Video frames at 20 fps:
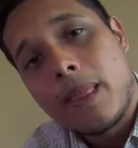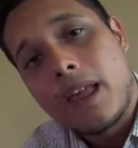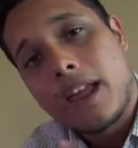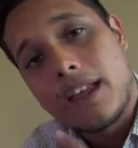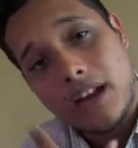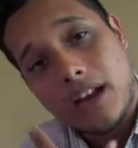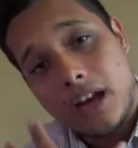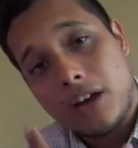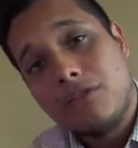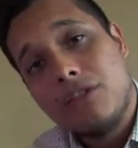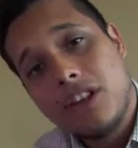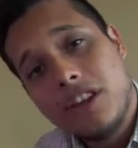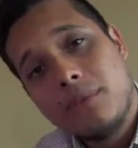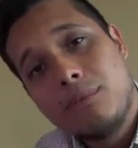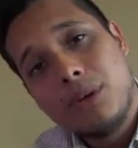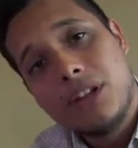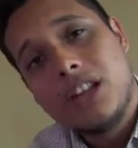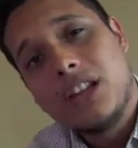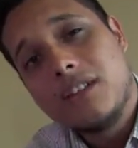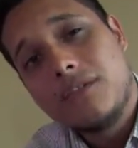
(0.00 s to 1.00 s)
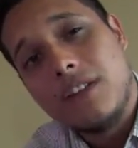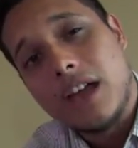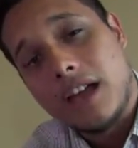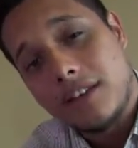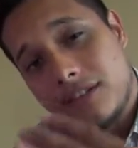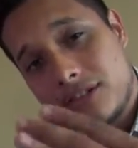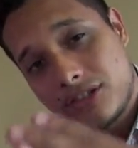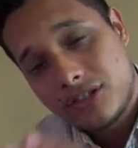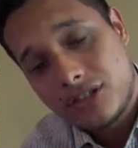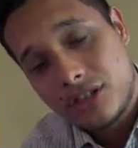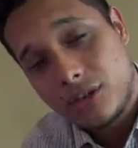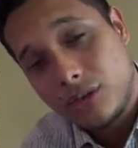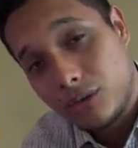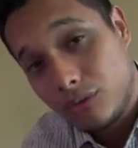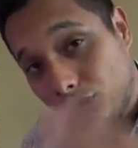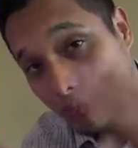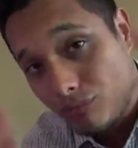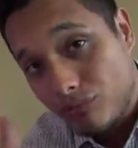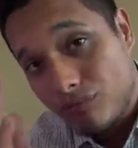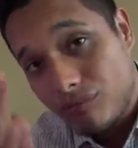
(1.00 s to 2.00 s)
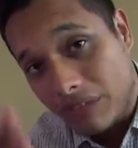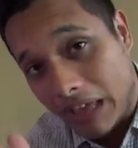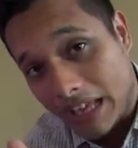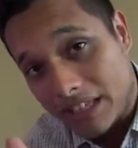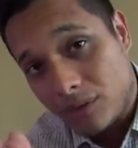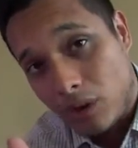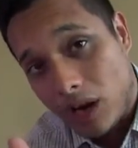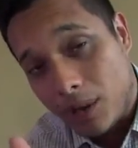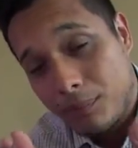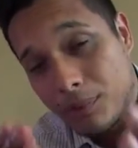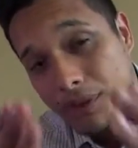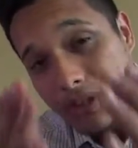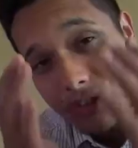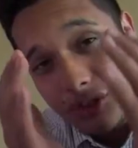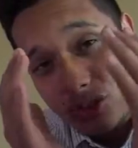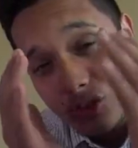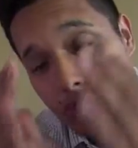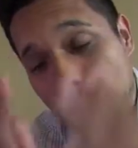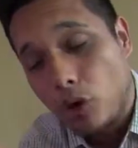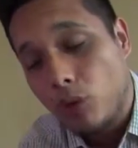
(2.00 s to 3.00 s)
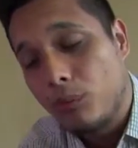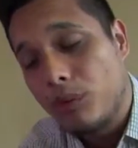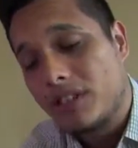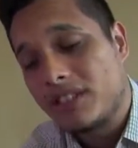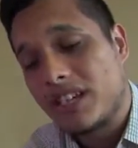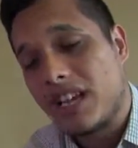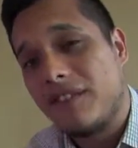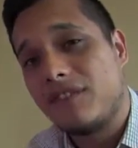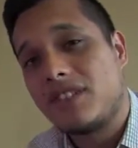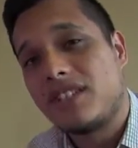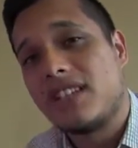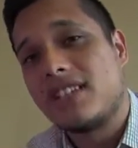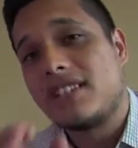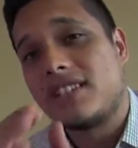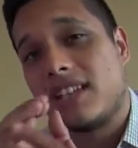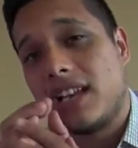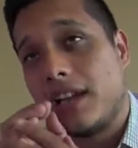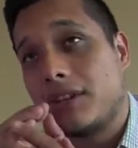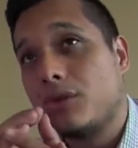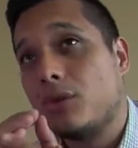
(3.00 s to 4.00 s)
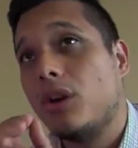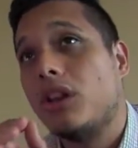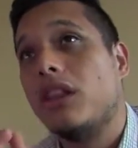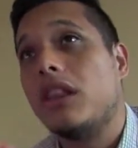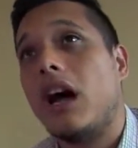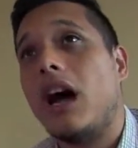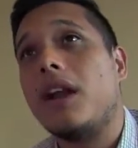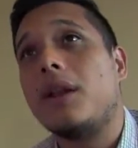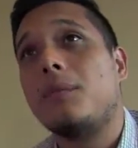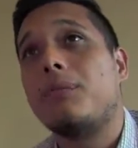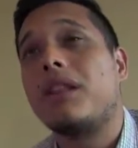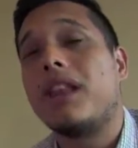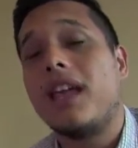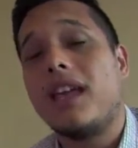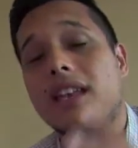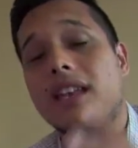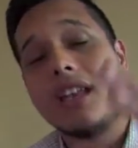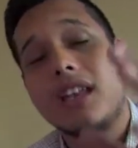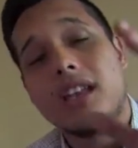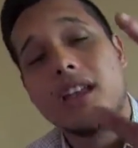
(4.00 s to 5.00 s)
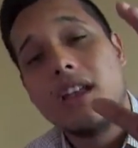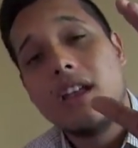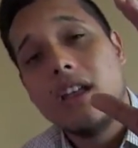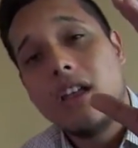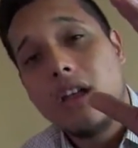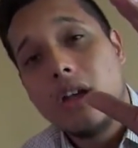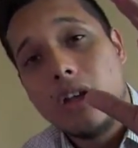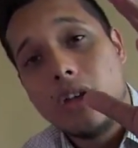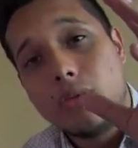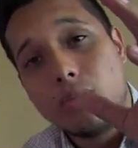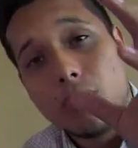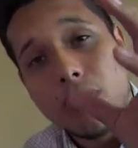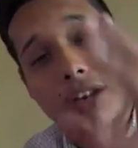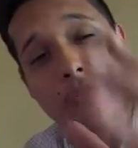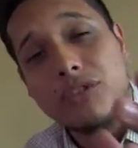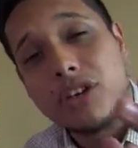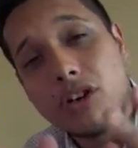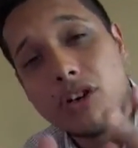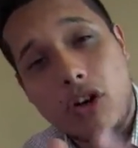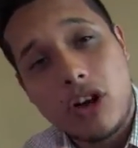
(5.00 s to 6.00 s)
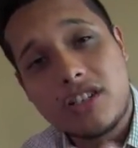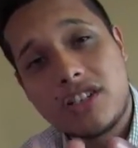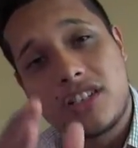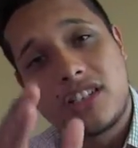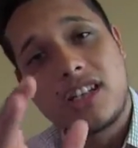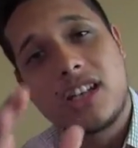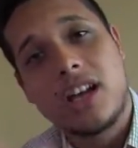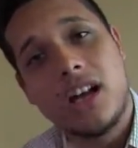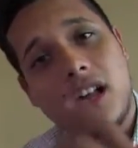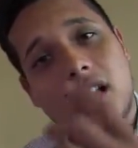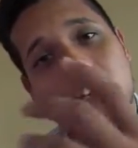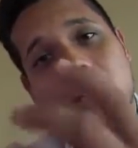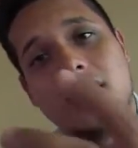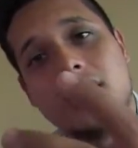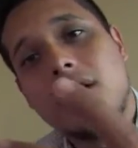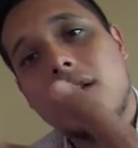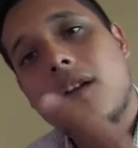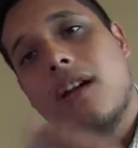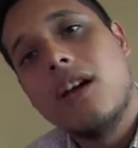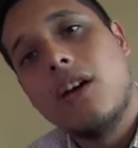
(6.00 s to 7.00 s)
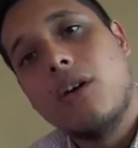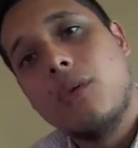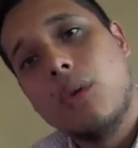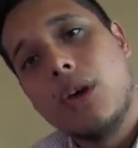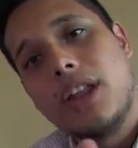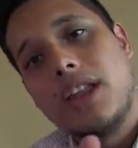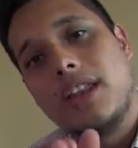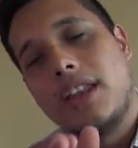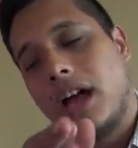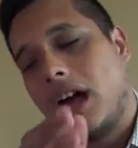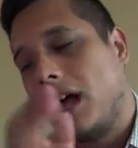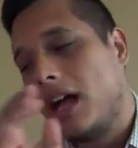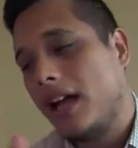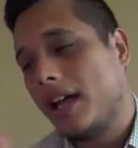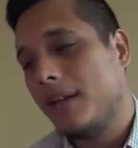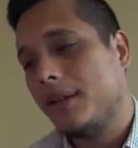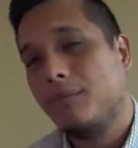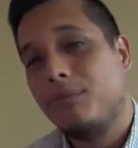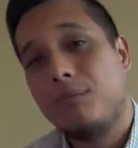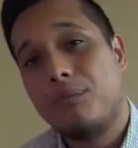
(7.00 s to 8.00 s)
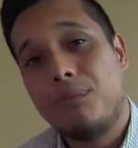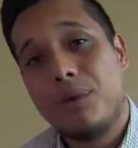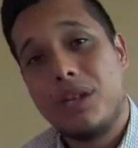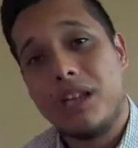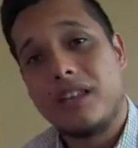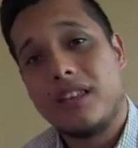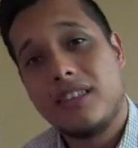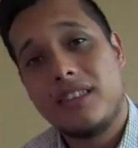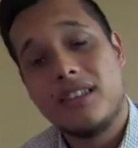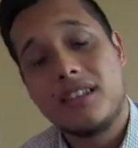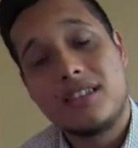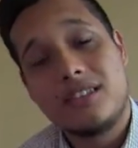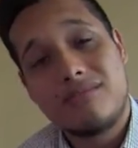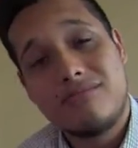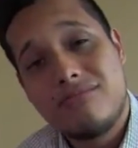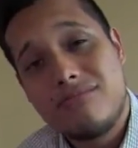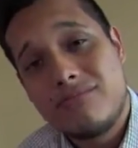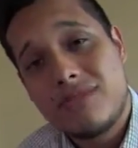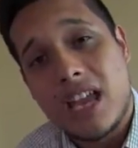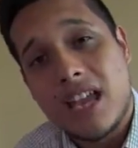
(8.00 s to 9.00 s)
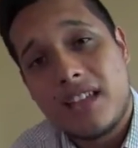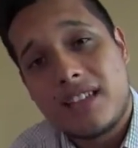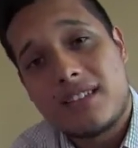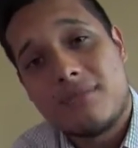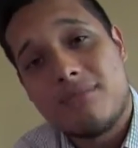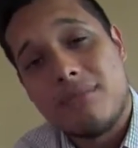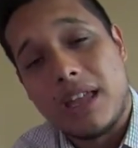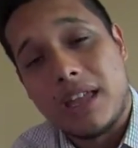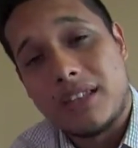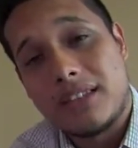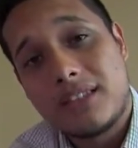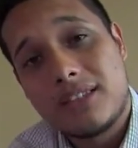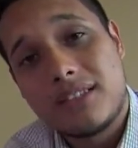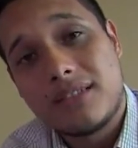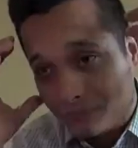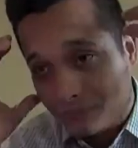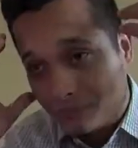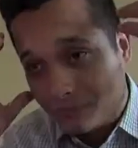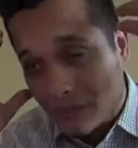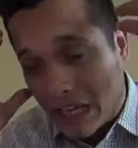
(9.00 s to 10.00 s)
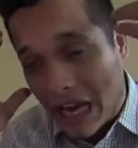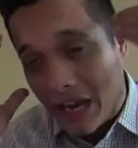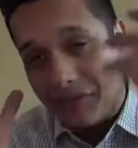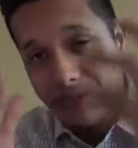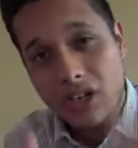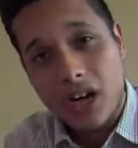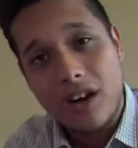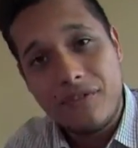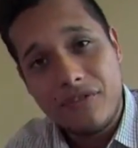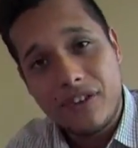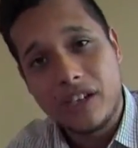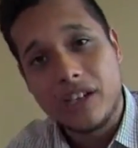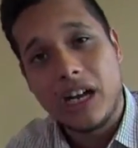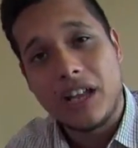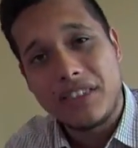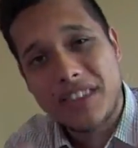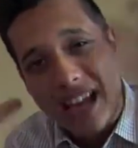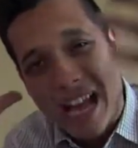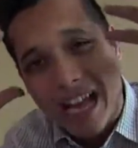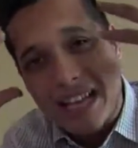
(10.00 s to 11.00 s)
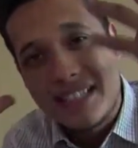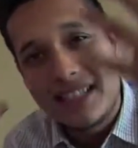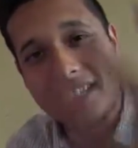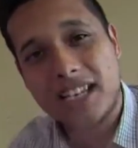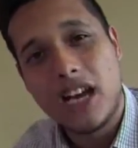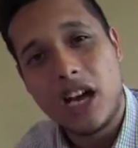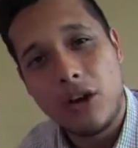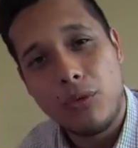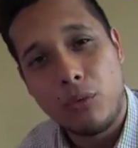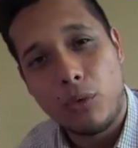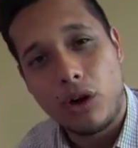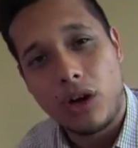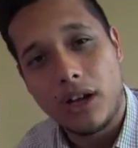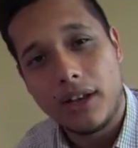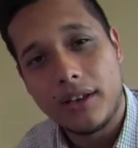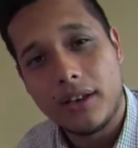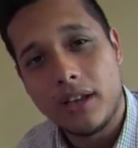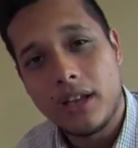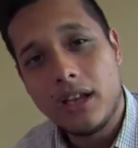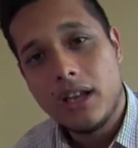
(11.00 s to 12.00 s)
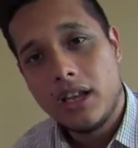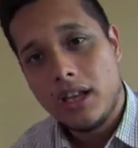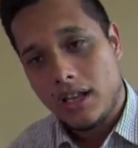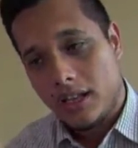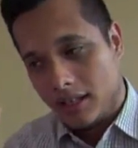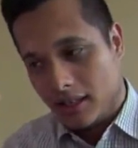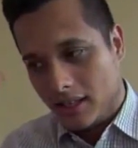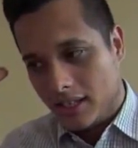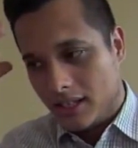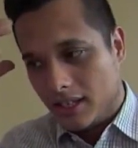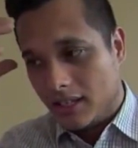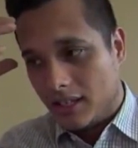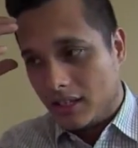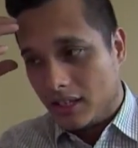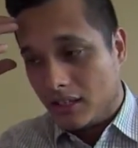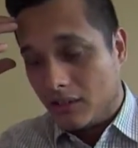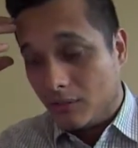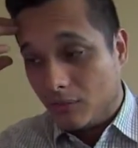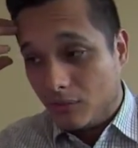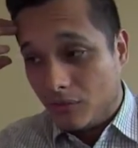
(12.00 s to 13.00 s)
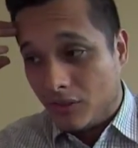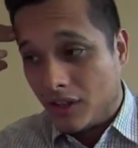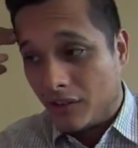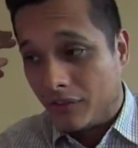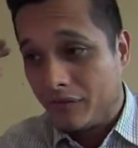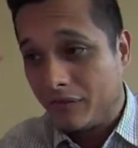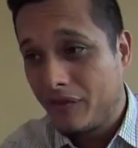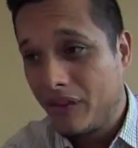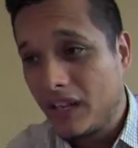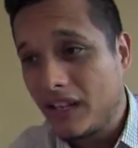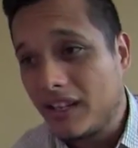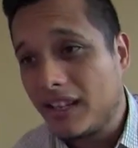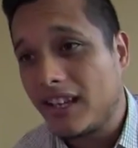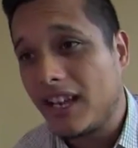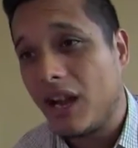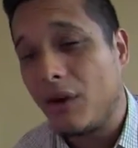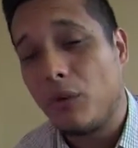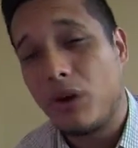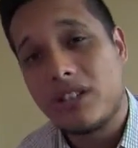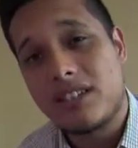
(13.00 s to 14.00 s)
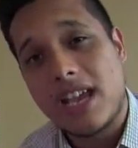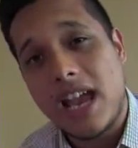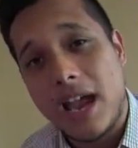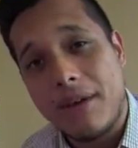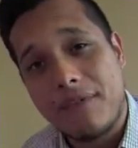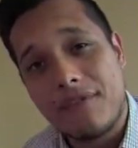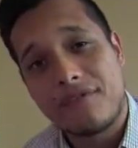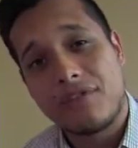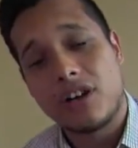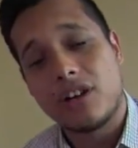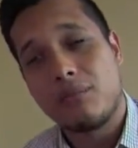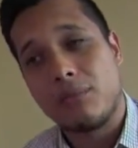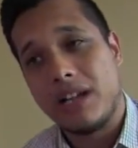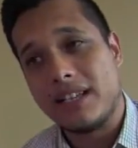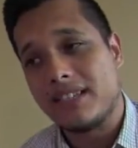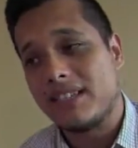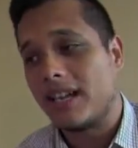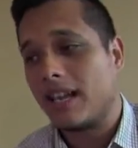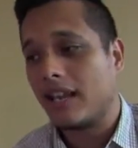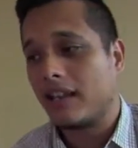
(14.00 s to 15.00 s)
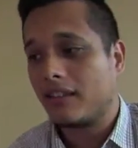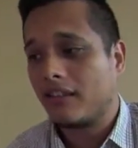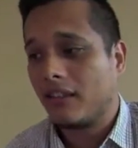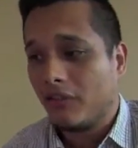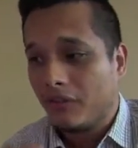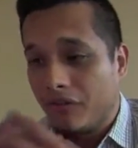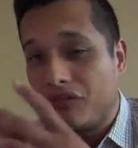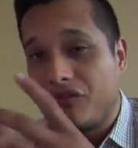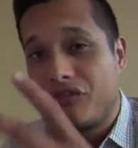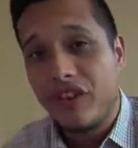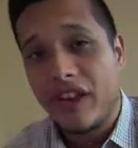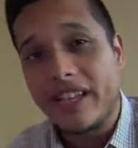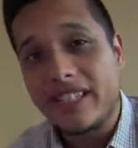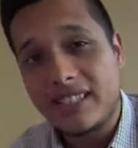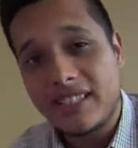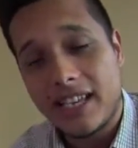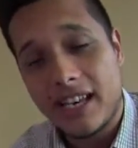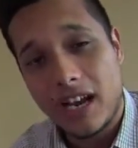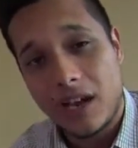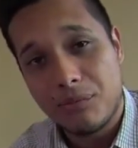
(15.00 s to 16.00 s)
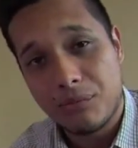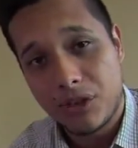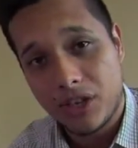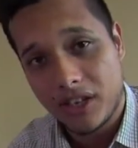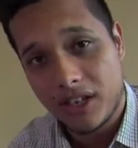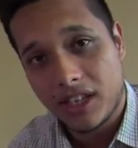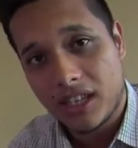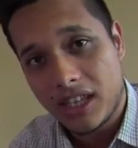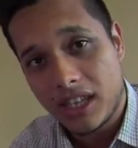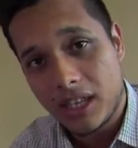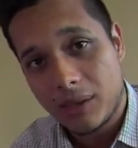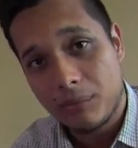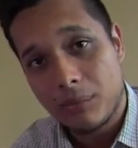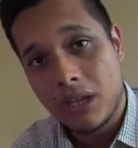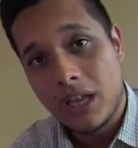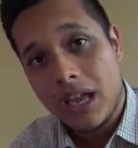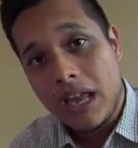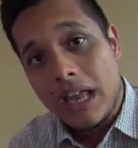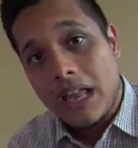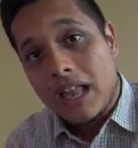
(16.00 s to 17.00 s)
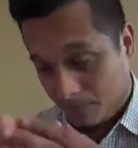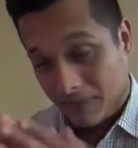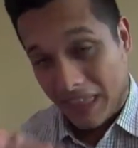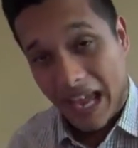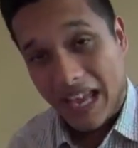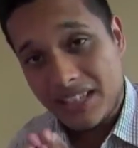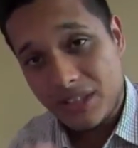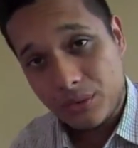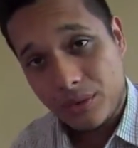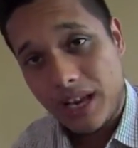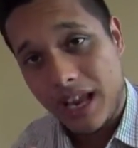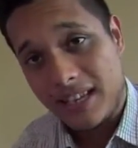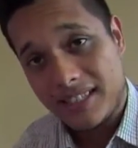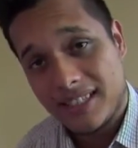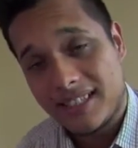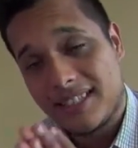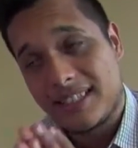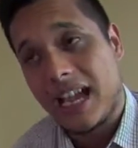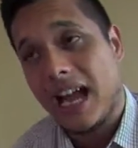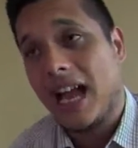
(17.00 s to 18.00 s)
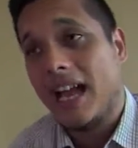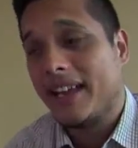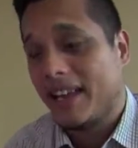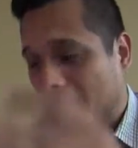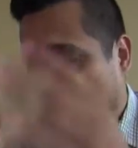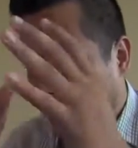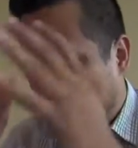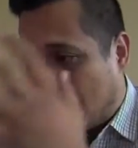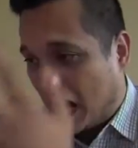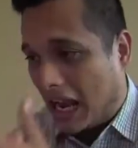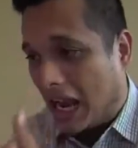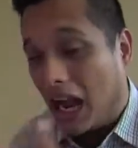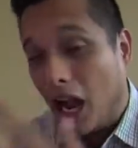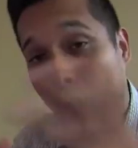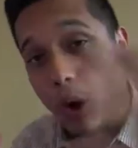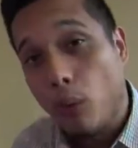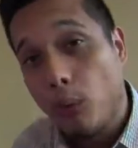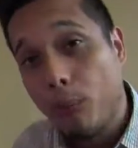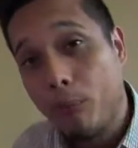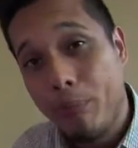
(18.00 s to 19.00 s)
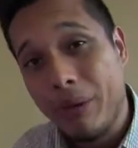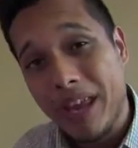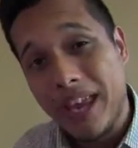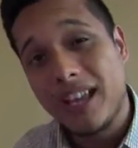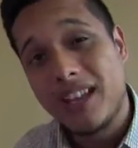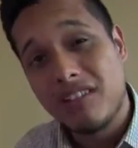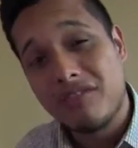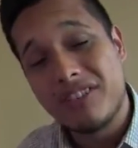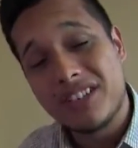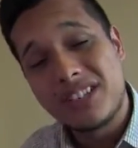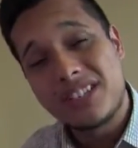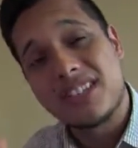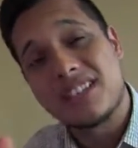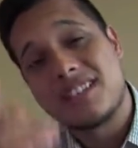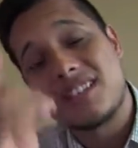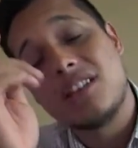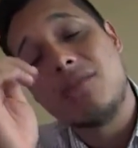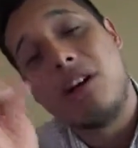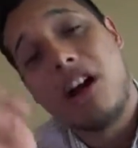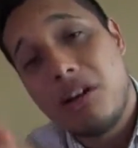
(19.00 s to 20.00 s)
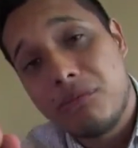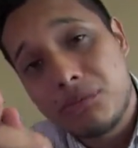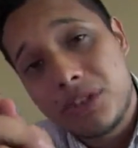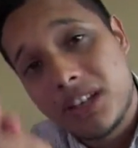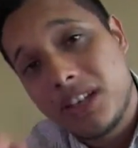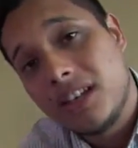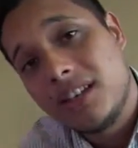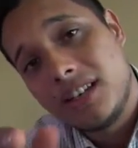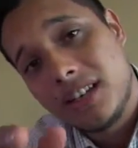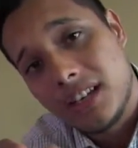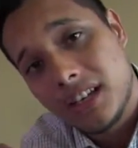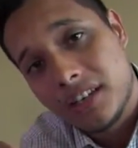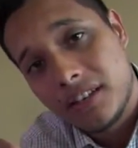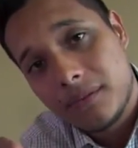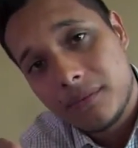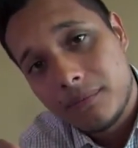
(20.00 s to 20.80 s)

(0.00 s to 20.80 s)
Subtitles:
And I really believe that. So that's why I put so much emphasis and I do a lot of planning in regards to color when I pick the tank mates. After I figure out the idea I want, the feeling I want to have in front of my tank, the fish that I'm going to keep, that's when I decide how big of a system I'm going to need.